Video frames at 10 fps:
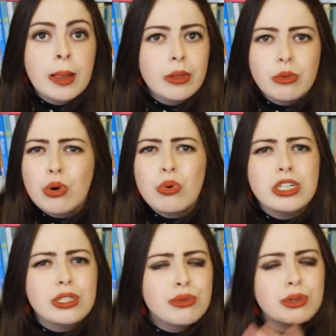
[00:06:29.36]
and they were all
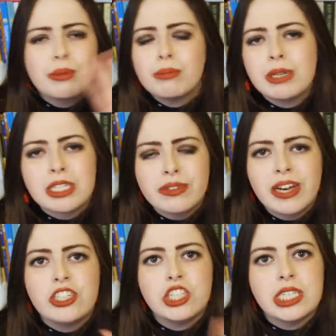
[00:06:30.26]
a different mix of
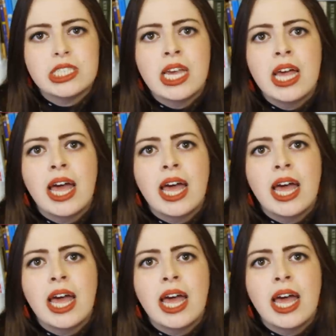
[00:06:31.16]
ages,